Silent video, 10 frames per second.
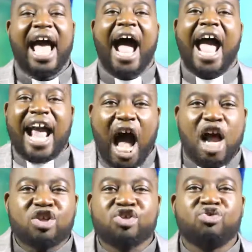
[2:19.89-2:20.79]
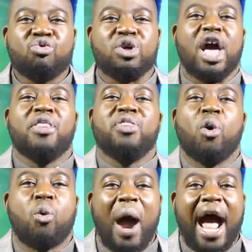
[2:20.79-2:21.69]
I understood the
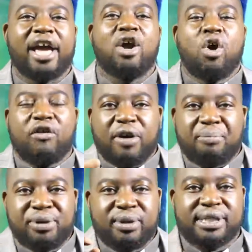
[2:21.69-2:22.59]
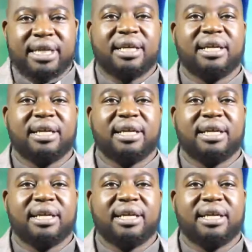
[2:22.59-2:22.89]
why of abusing.